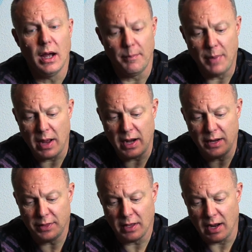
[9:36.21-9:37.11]
about
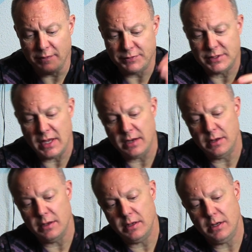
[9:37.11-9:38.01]
anything I've
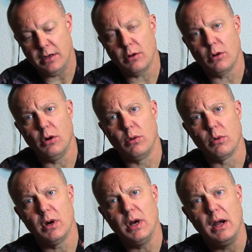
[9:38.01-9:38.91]
said here,
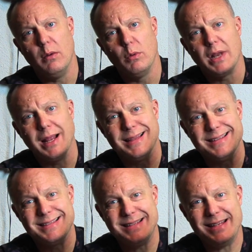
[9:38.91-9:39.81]
or would like to
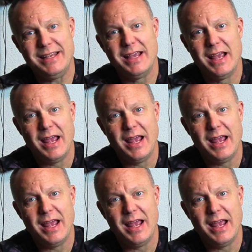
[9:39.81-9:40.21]
see